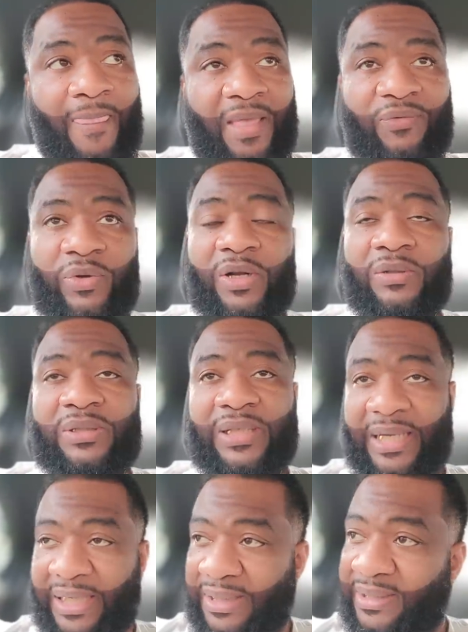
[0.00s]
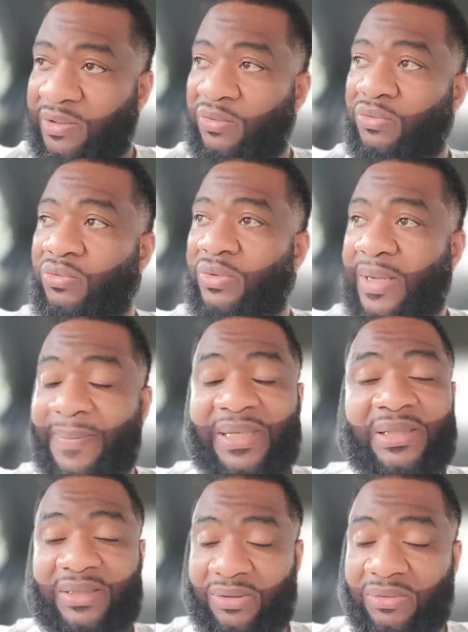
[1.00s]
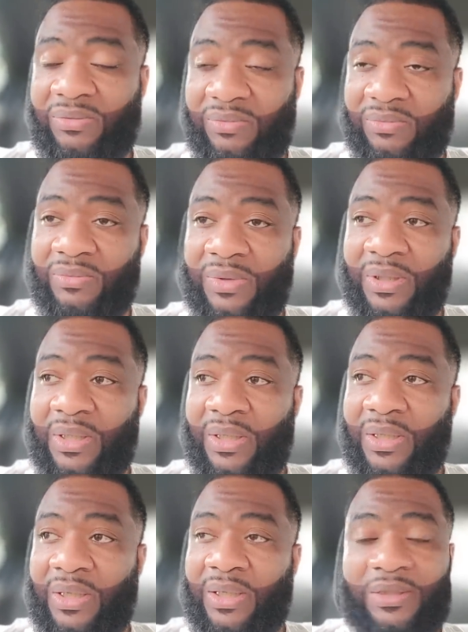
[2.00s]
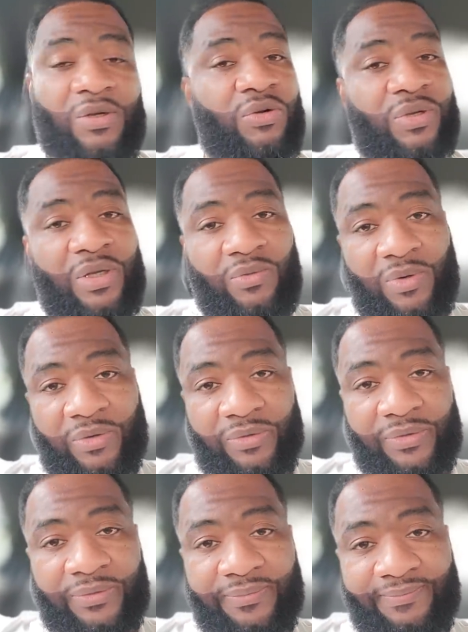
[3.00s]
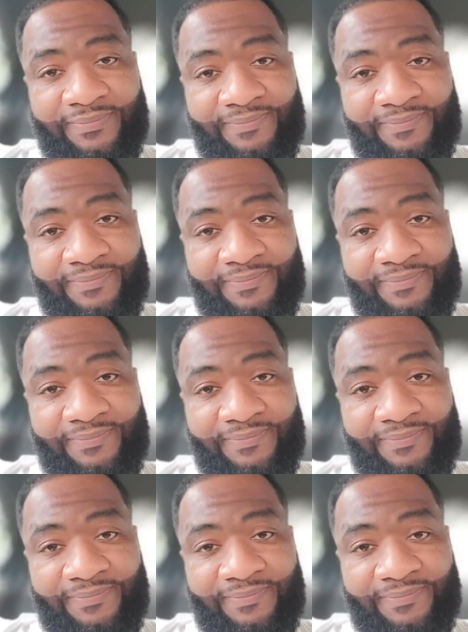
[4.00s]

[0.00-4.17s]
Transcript: if we don't change soon, I mean soon, it's gonna get worse.